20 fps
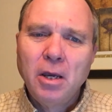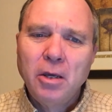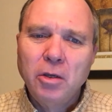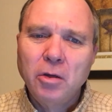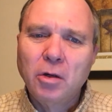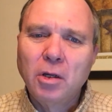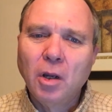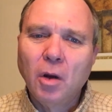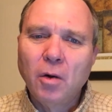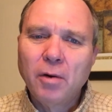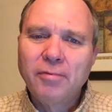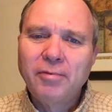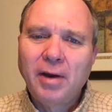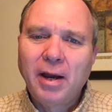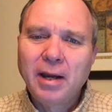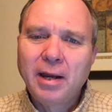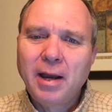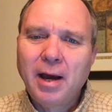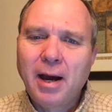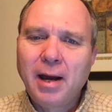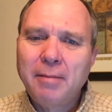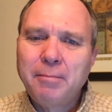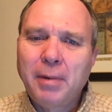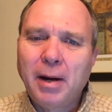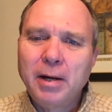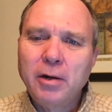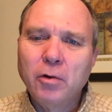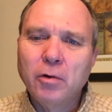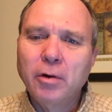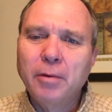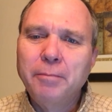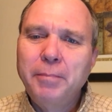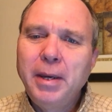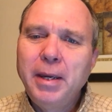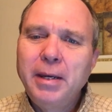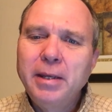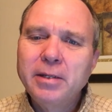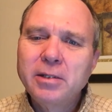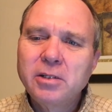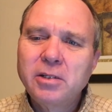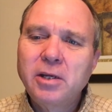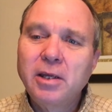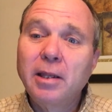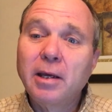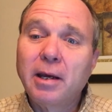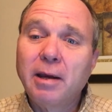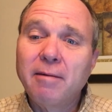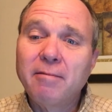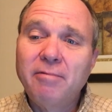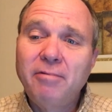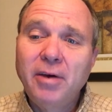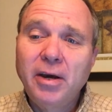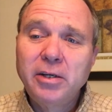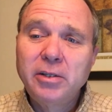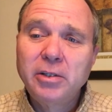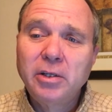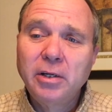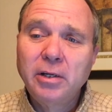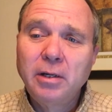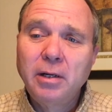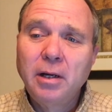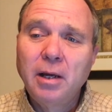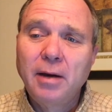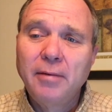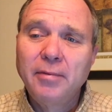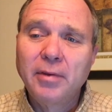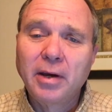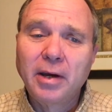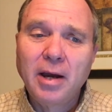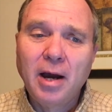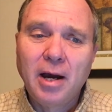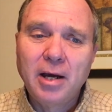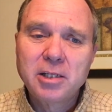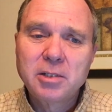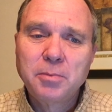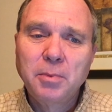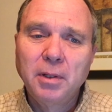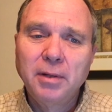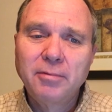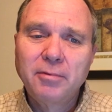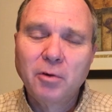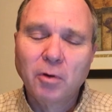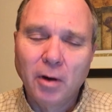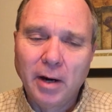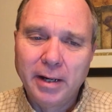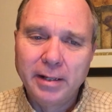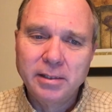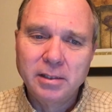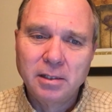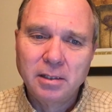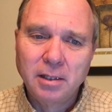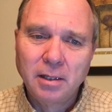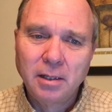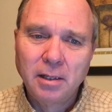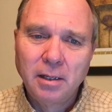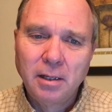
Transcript: You glorify God by your obedience to the confession of the gospel of Christ